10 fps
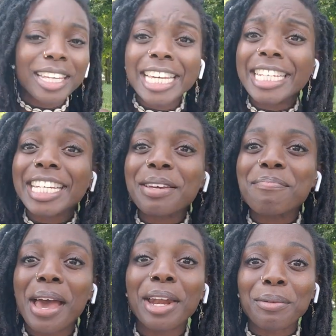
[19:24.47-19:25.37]
it
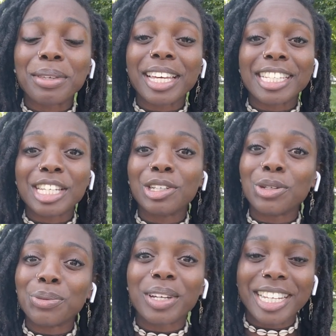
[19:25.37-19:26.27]
didn't matter because he
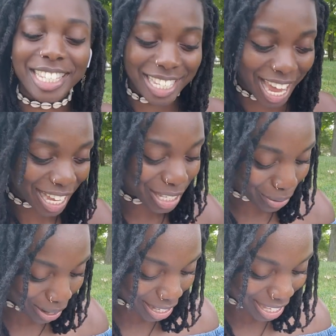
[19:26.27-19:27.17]
knew what his task
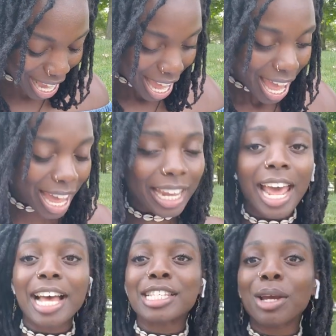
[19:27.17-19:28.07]
was. And
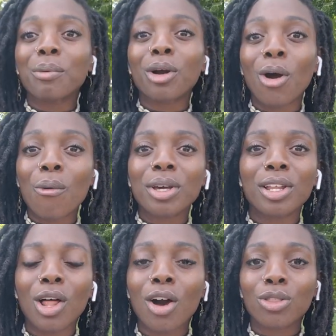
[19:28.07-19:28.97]
as they were going
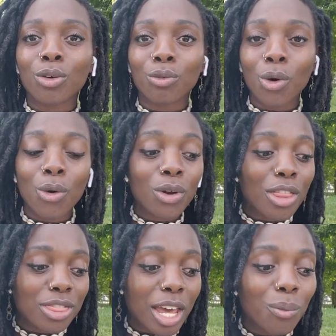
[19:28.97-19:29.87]
along the road,
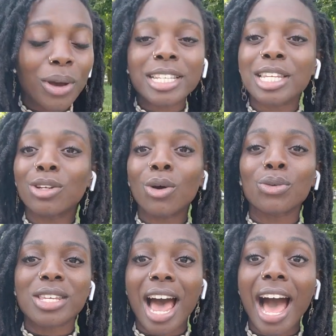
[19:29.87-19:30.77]
they wasted no
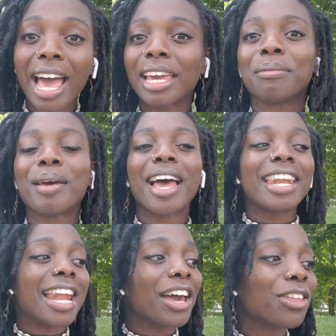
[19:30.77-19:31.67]
time.
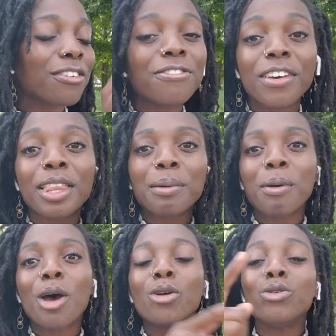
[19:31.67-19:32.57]
Neither Philip
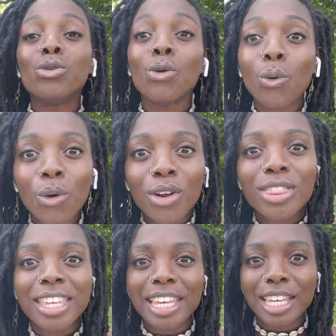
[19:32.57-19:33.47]
nor
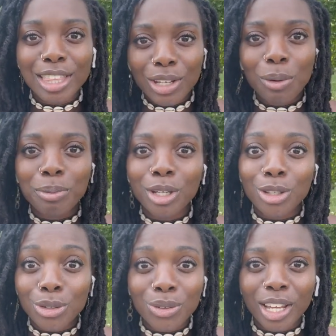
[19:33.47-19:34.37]
the
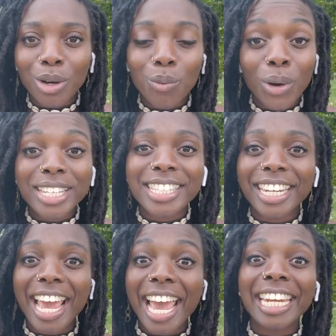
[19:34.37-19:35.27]
Ethiopian eunuch
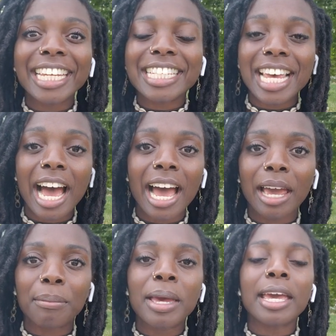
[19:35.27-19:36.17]
wasted any
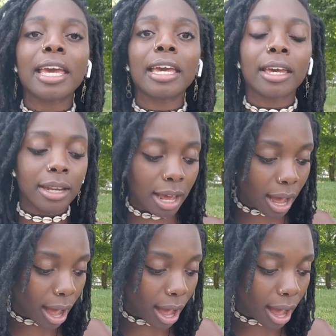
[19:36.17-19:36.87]
time in